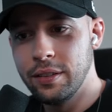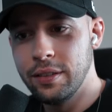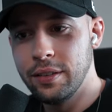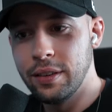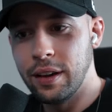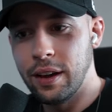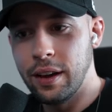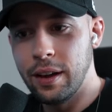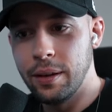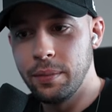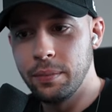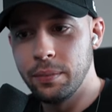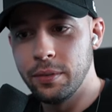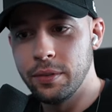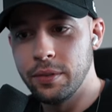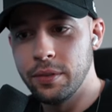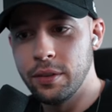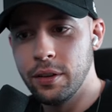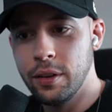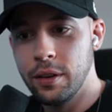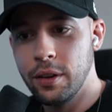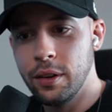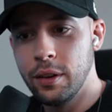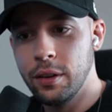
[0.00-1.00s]

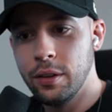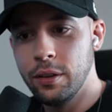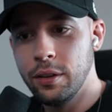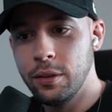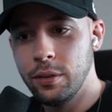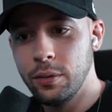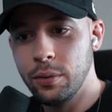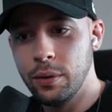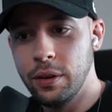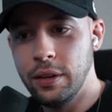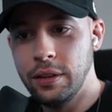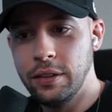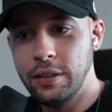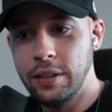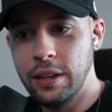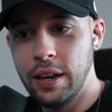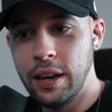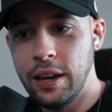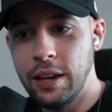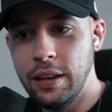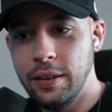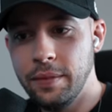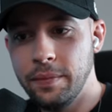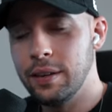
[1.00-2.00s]
times
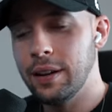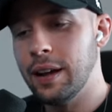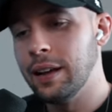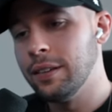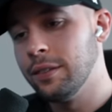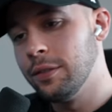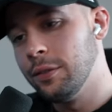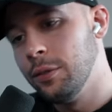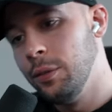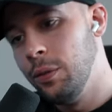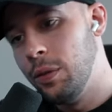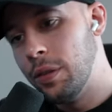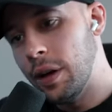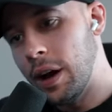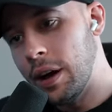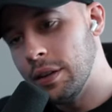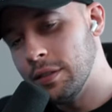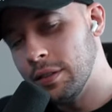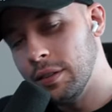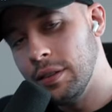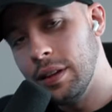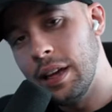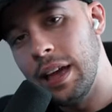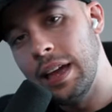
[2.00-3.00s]
twenty-eight, that's two
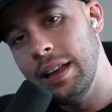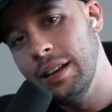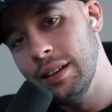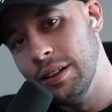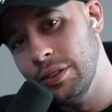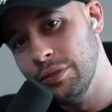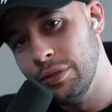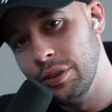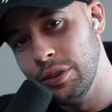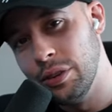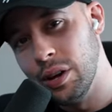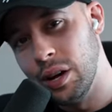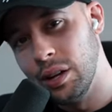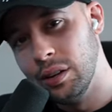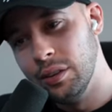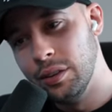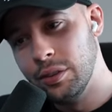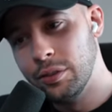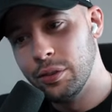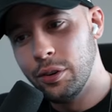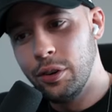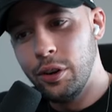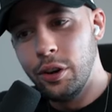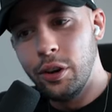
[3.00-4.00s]
thousand eight hundred
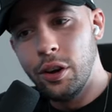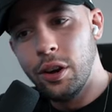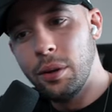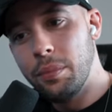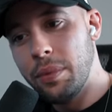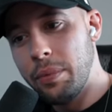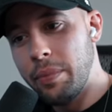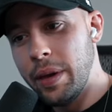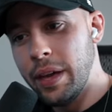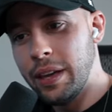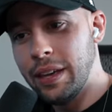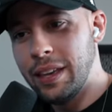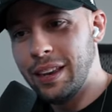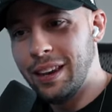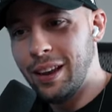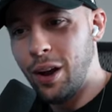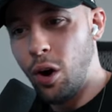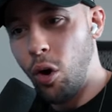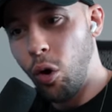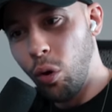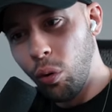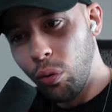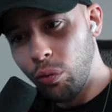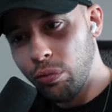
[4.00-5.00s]
dollars. So you're going to be making
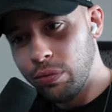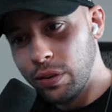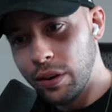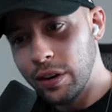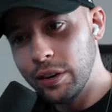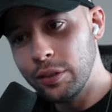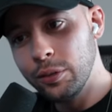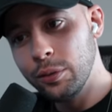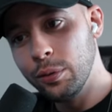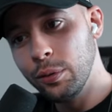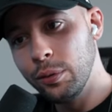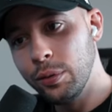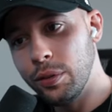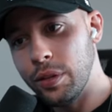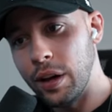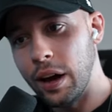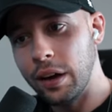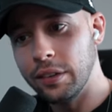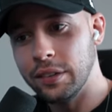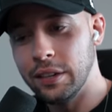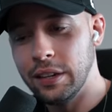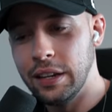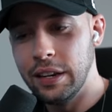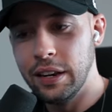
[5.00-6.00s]
over two
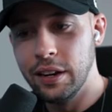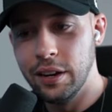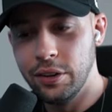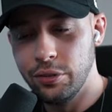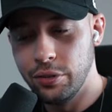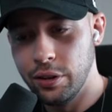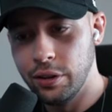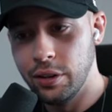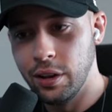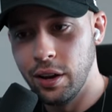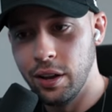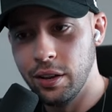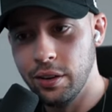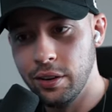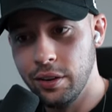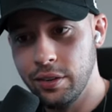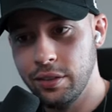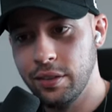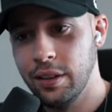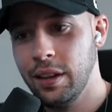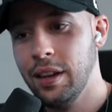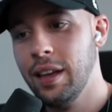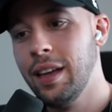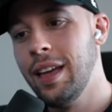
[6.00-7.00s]
thousand eight hundred
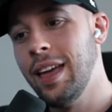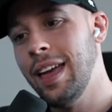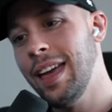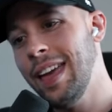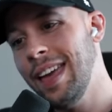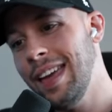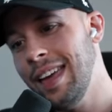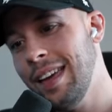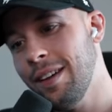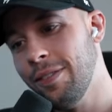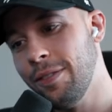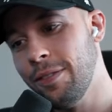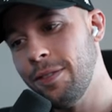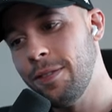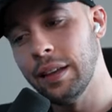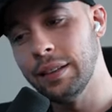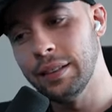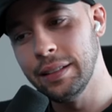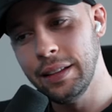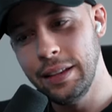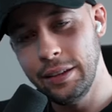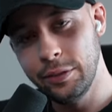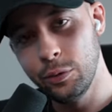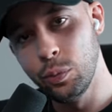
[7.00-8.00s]
dollars if
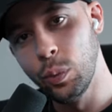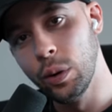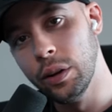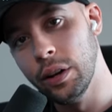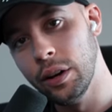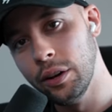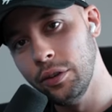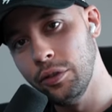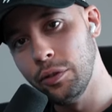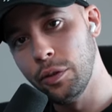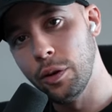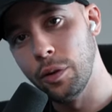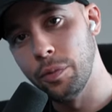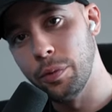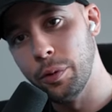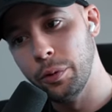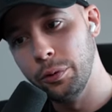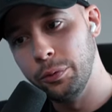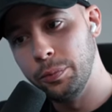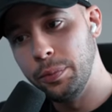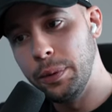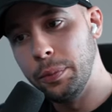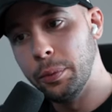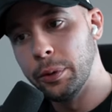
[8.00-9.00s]
at least one hundred of
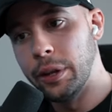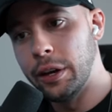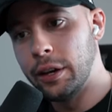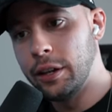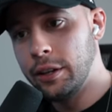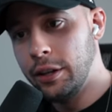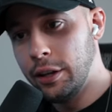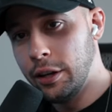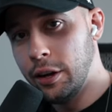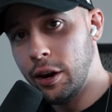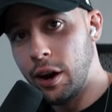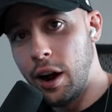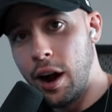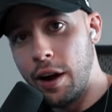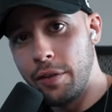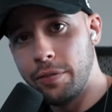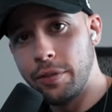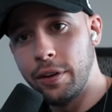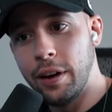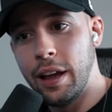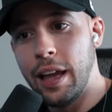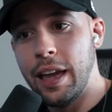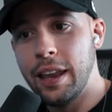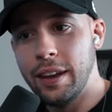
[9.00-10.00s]
those people that click our
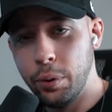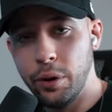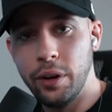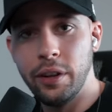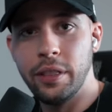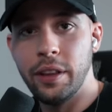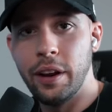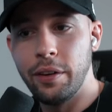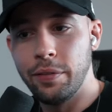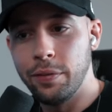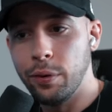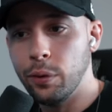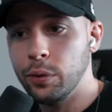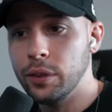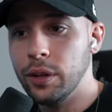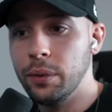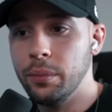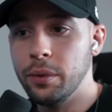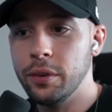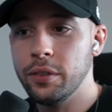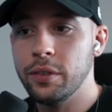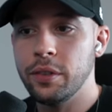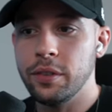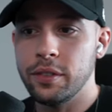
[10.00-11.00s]
offer and putting their phone
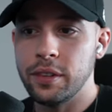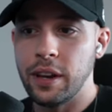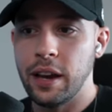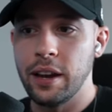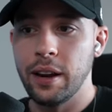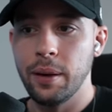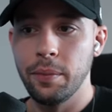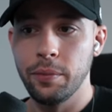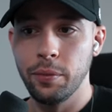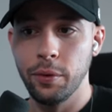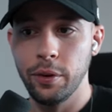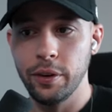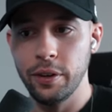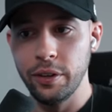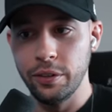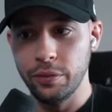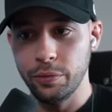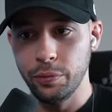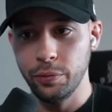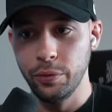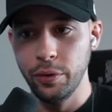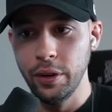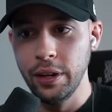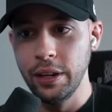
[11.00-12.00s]
numbers to sign up for this
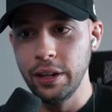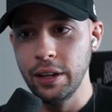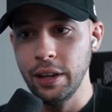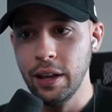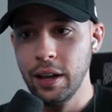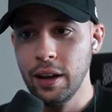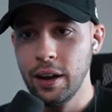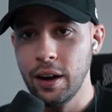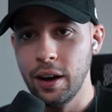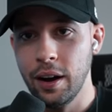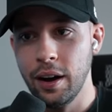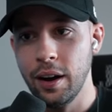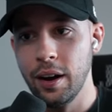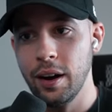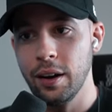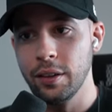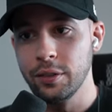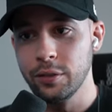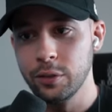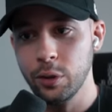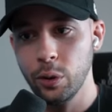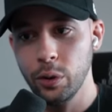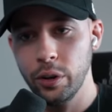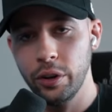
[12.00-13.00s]
free uh,
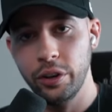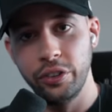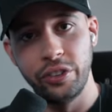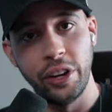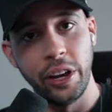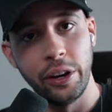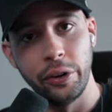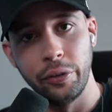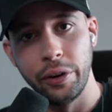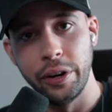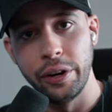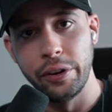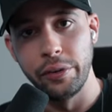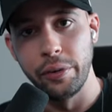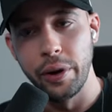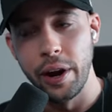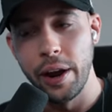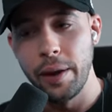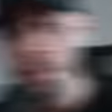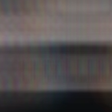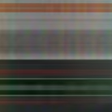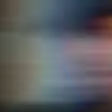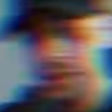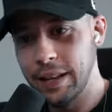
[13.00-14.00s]
solar generator,
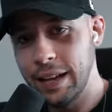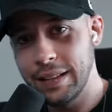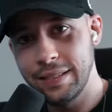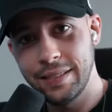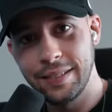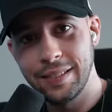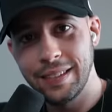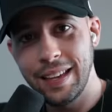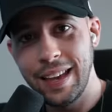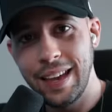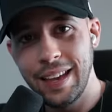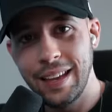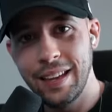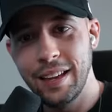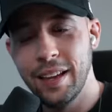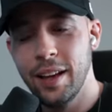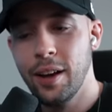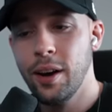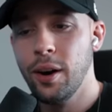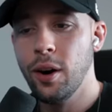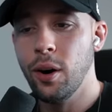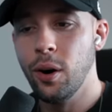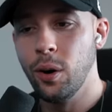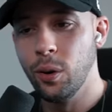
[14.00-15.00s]
right? And let's say
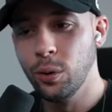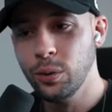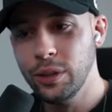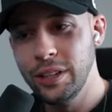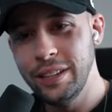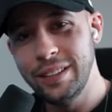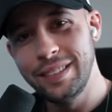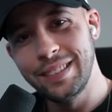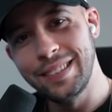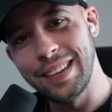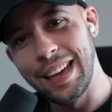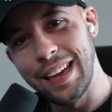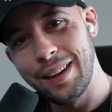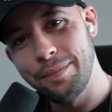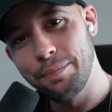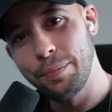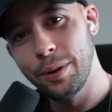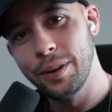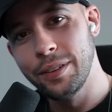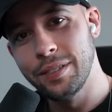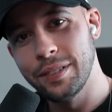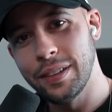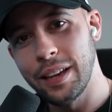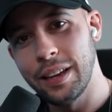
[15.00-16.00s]
only ten
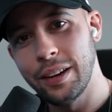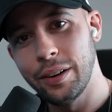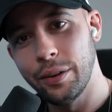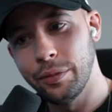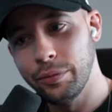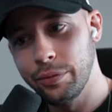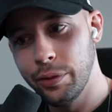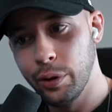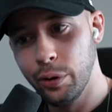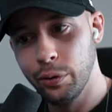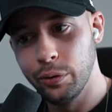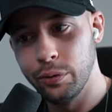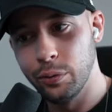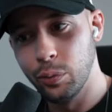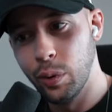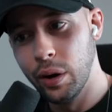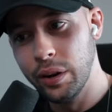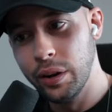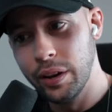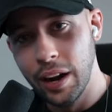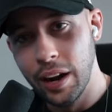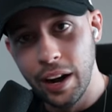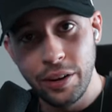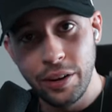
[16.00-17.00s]
percent of those
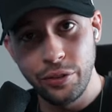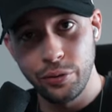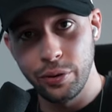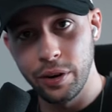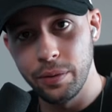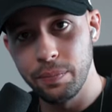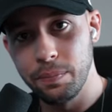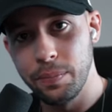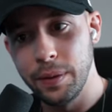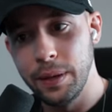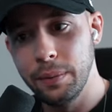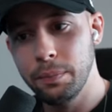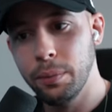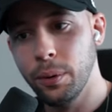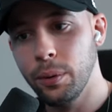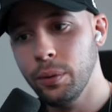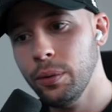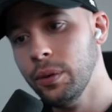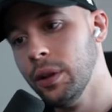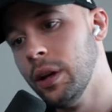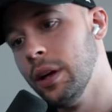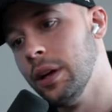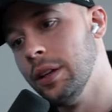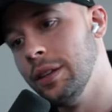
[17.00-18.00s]
one hundred
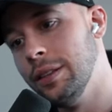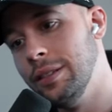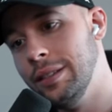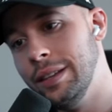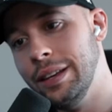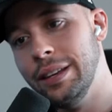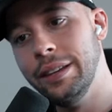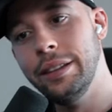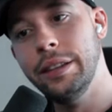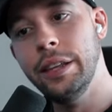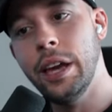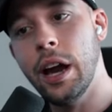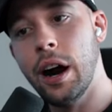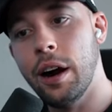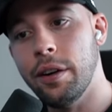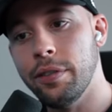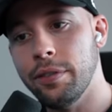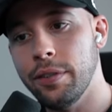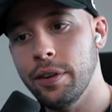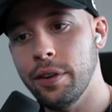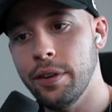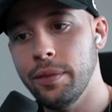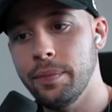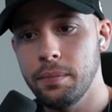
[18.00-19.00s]
people did the
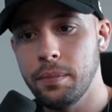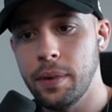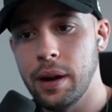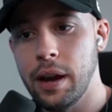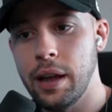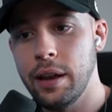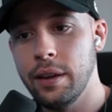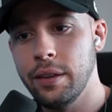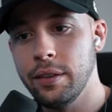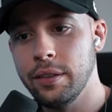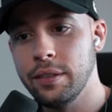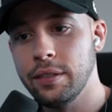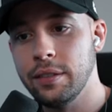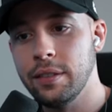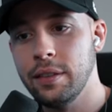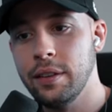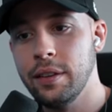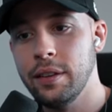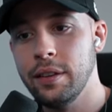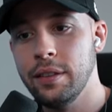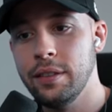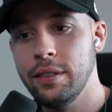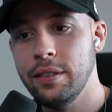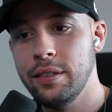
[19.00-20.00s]
offer, minus
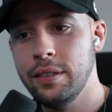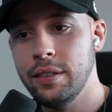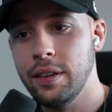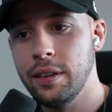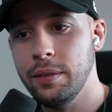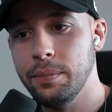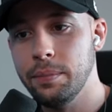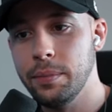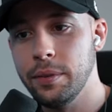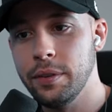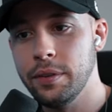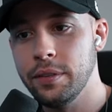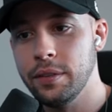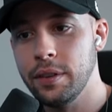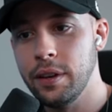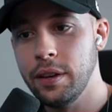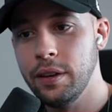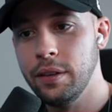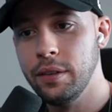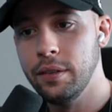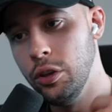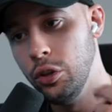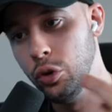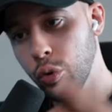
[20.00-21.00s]
ten
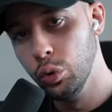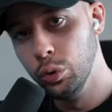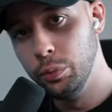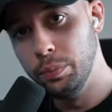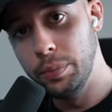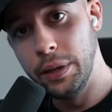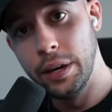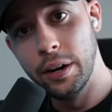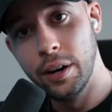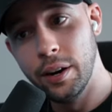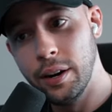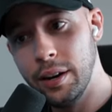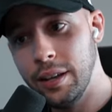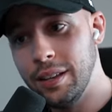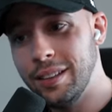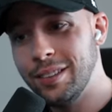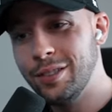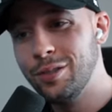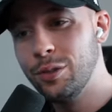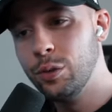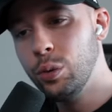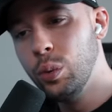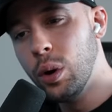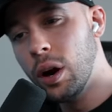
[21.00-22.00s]
percent, you would be earning
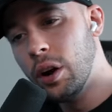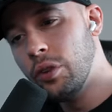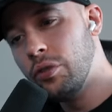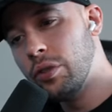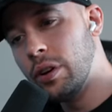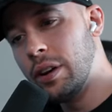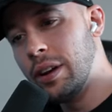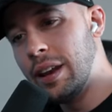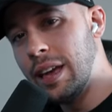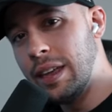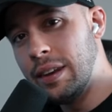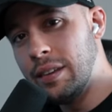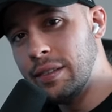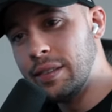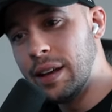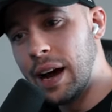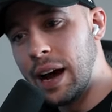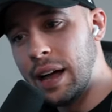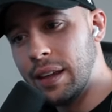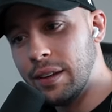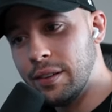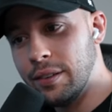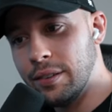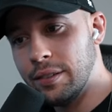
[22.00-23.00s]
two hundred eighty
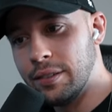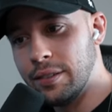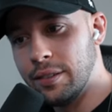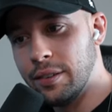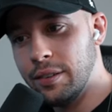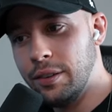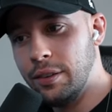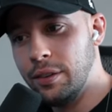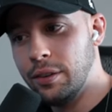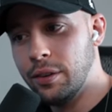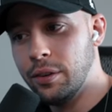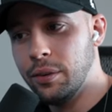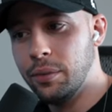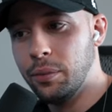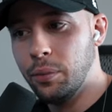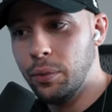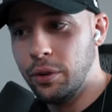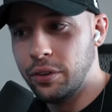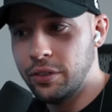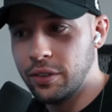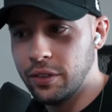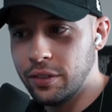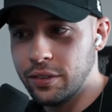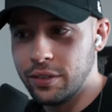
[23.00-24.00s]
dollars, you know,
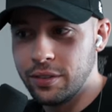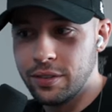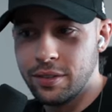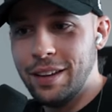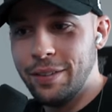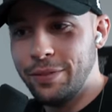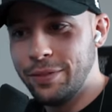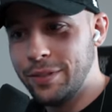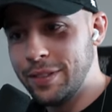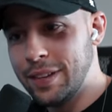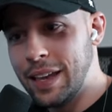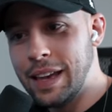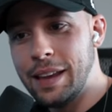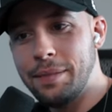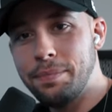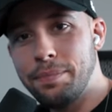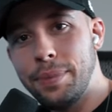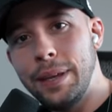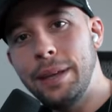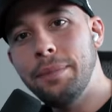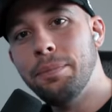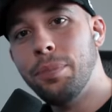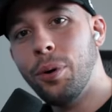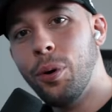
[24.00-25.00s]
which is, if ten
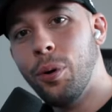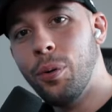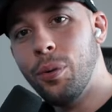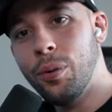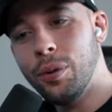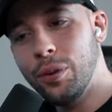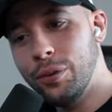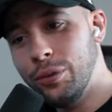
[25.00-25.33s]
people